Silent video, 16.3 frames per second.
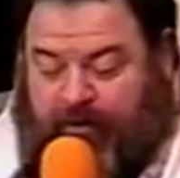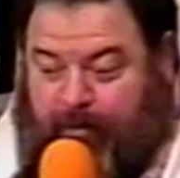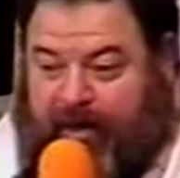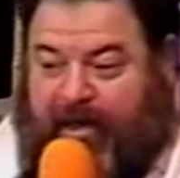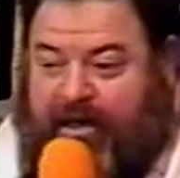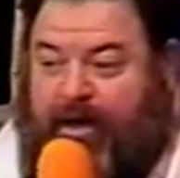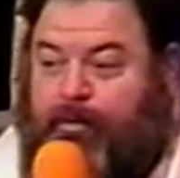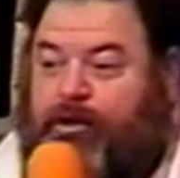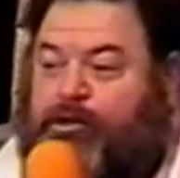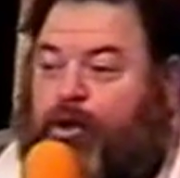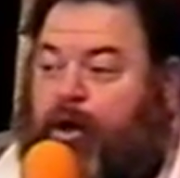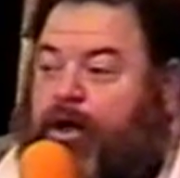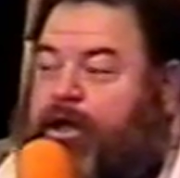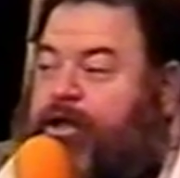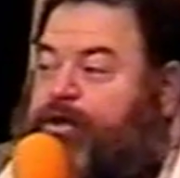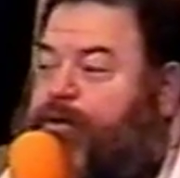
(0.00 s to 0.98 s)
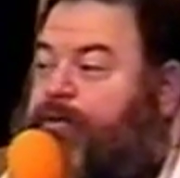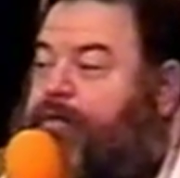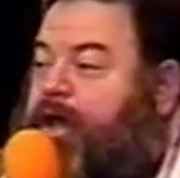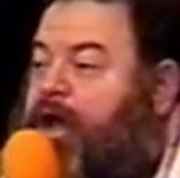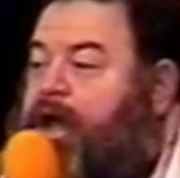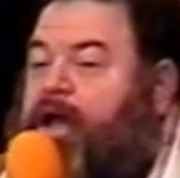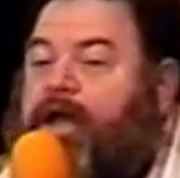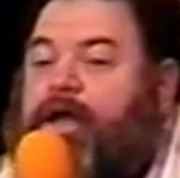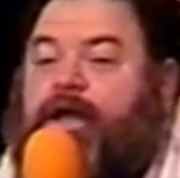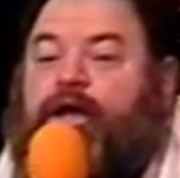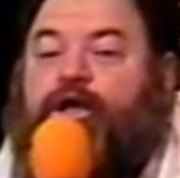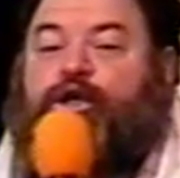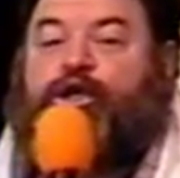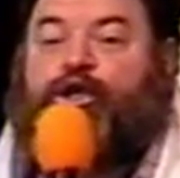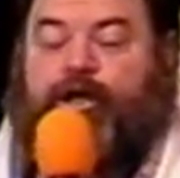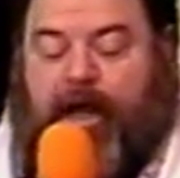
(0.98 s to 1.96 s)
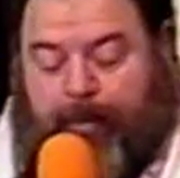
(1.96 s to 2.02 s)
The Malachim are talking to the
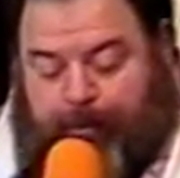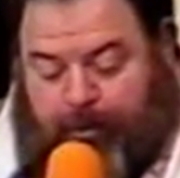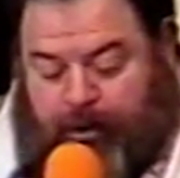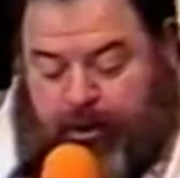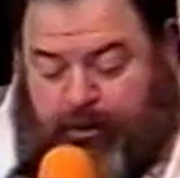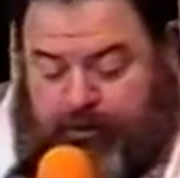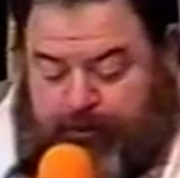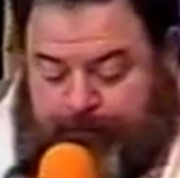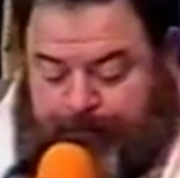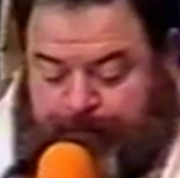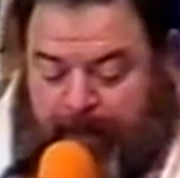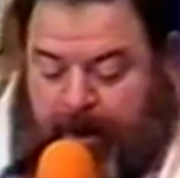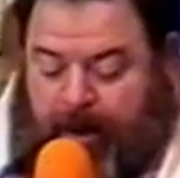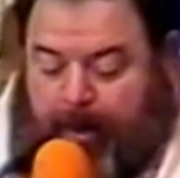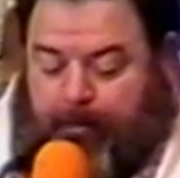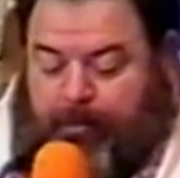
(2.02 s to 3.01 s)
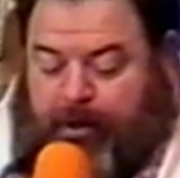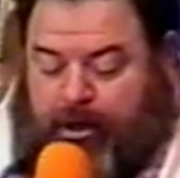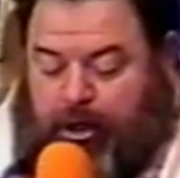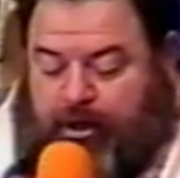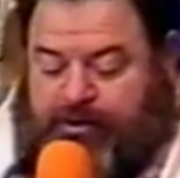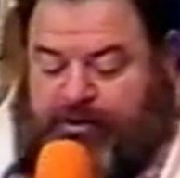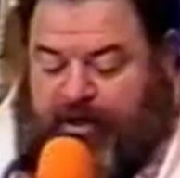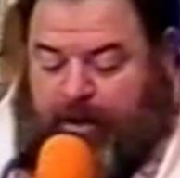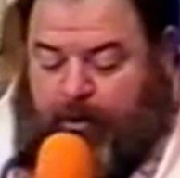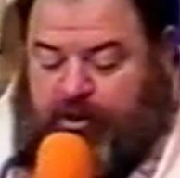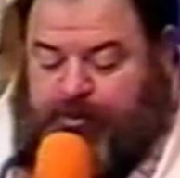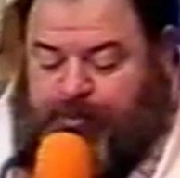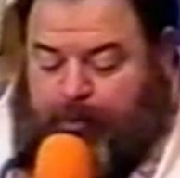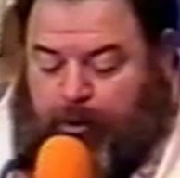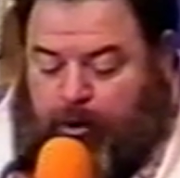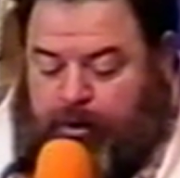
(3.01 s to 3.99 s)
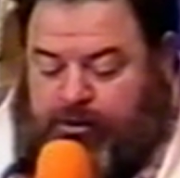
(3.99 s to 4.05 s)
shepherds. Because there was
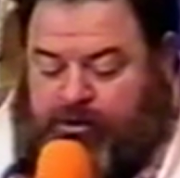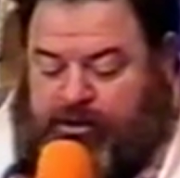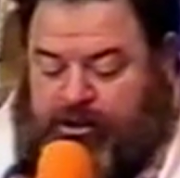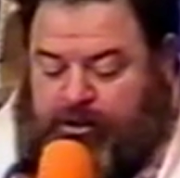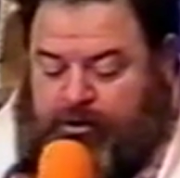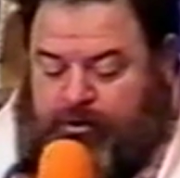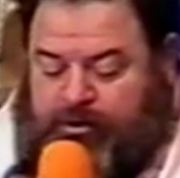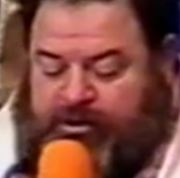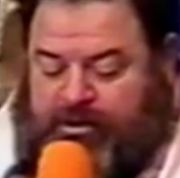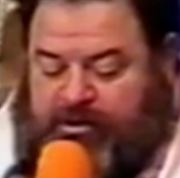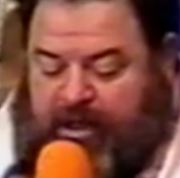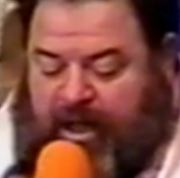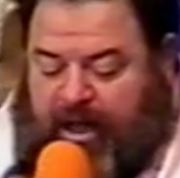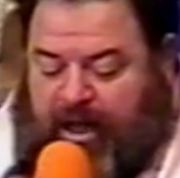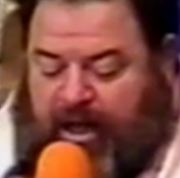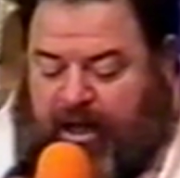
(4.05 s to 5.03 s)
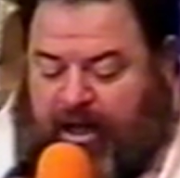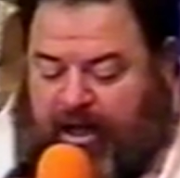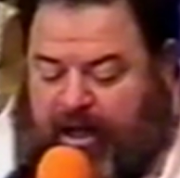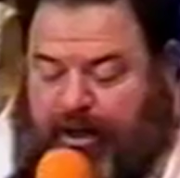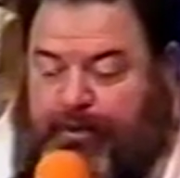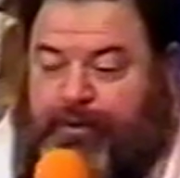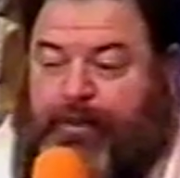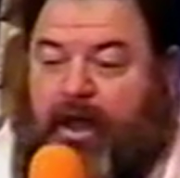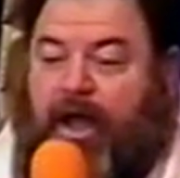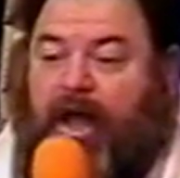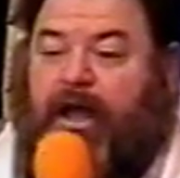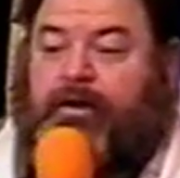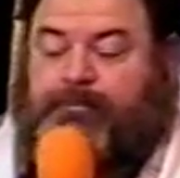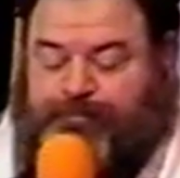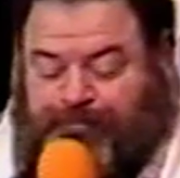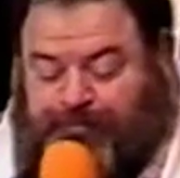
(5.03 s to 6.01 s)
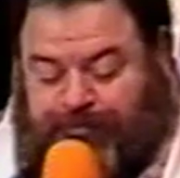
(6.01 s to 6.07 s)
born to you today in the
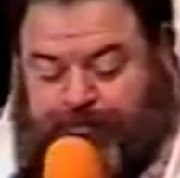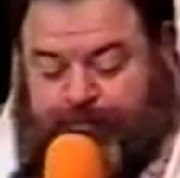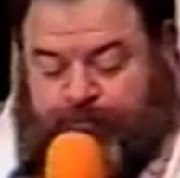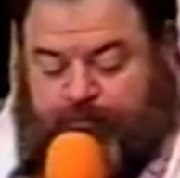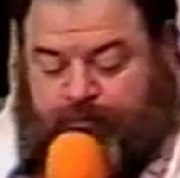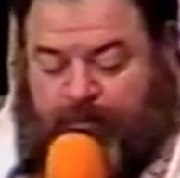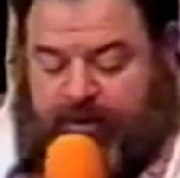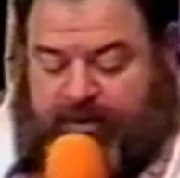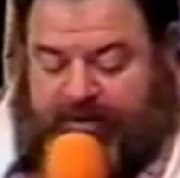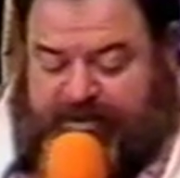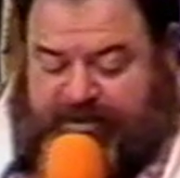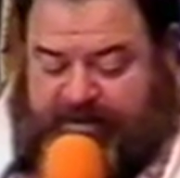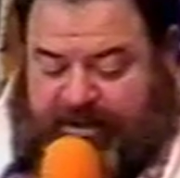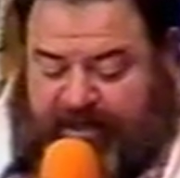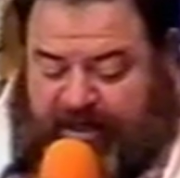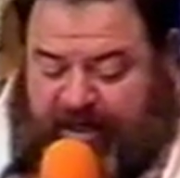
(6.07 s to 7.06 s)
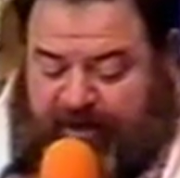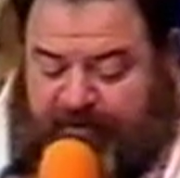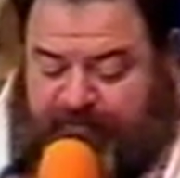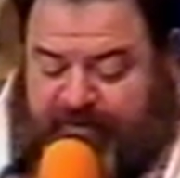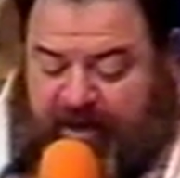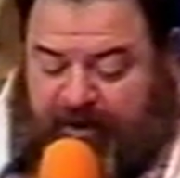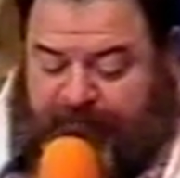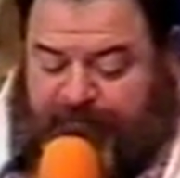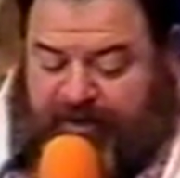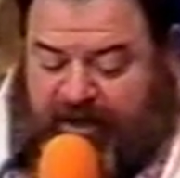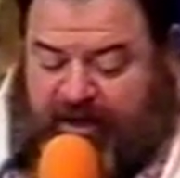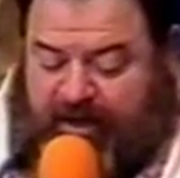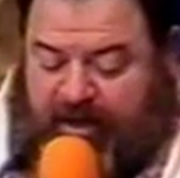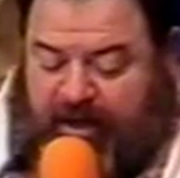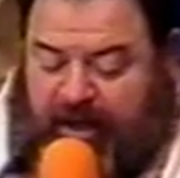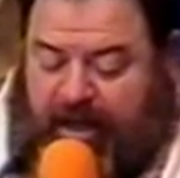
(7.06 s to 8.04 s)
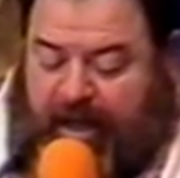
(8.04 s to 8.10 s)
city of
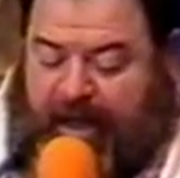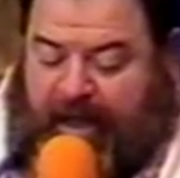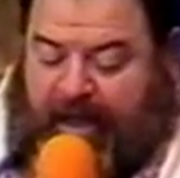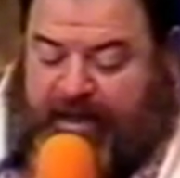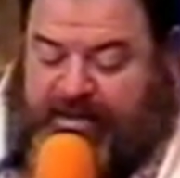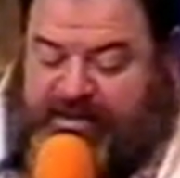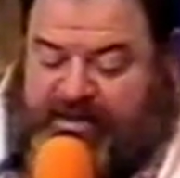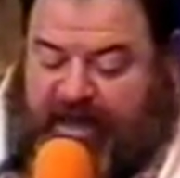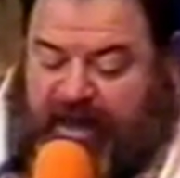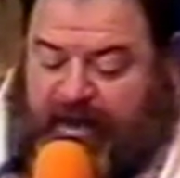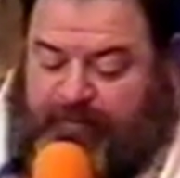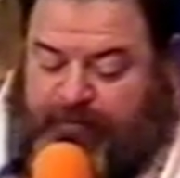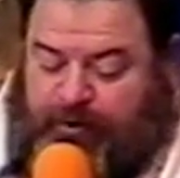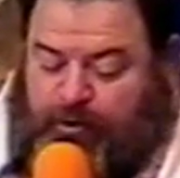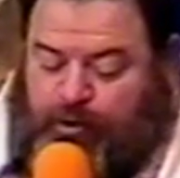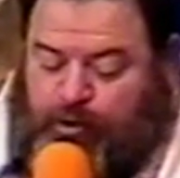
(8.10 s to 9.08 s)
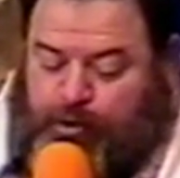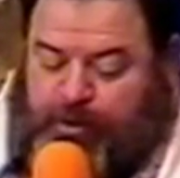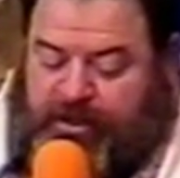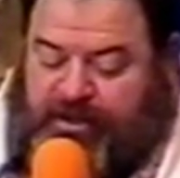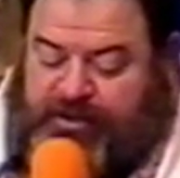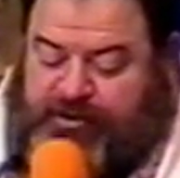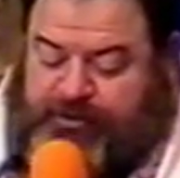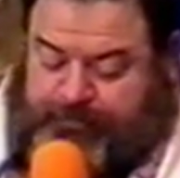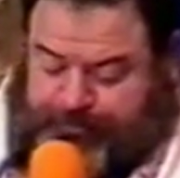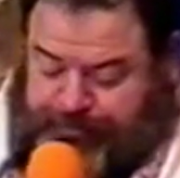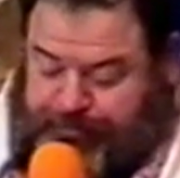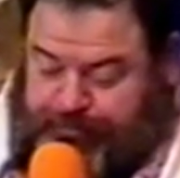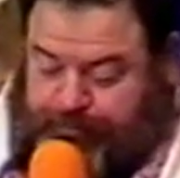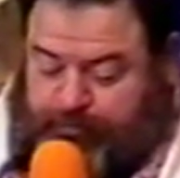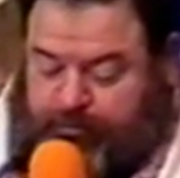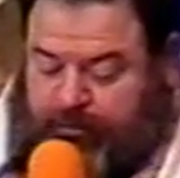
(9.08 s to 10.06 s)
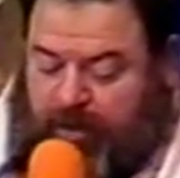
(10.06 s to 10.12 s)
David a Savior who is
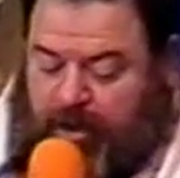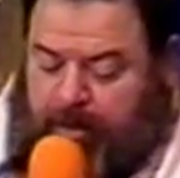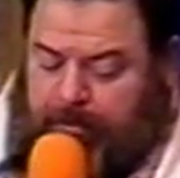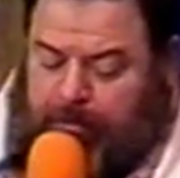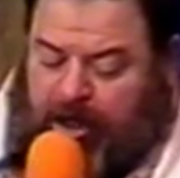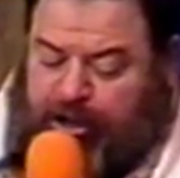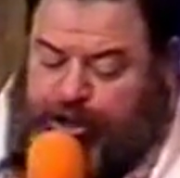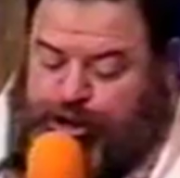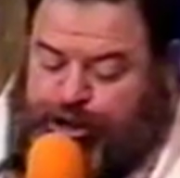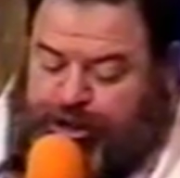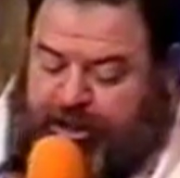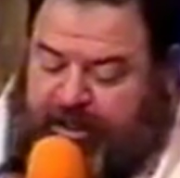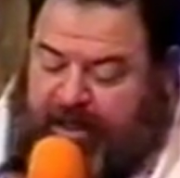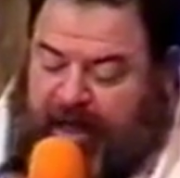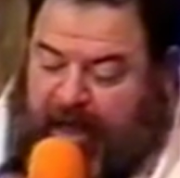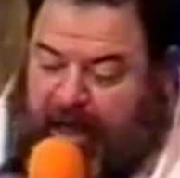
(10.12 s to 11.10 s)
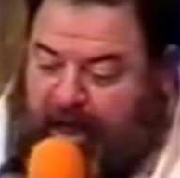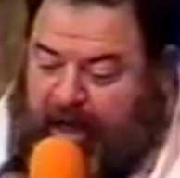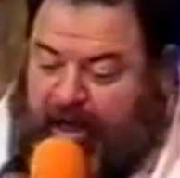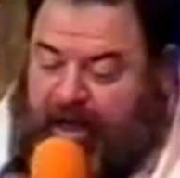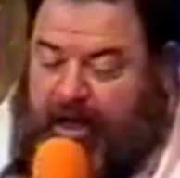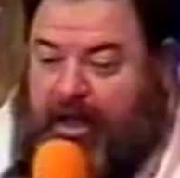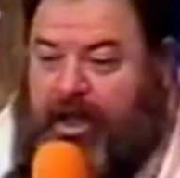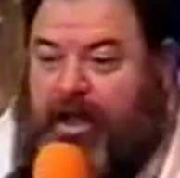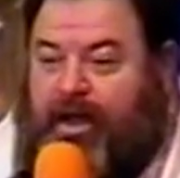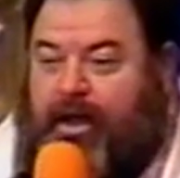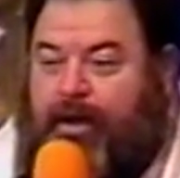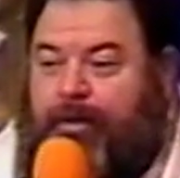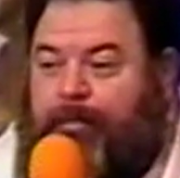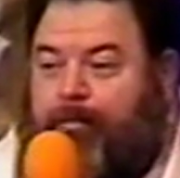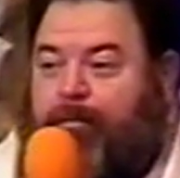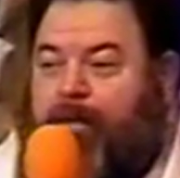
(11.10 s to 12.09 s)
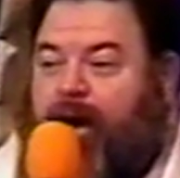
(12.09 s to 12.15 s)
Mashiach
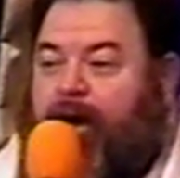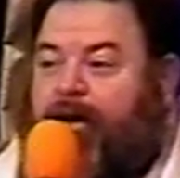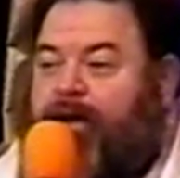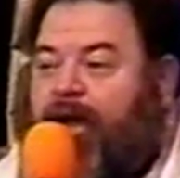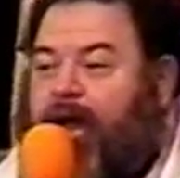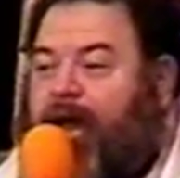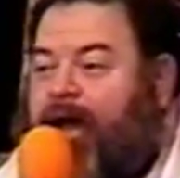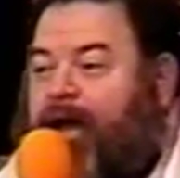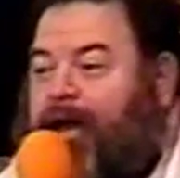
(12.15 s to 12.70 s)
Maria.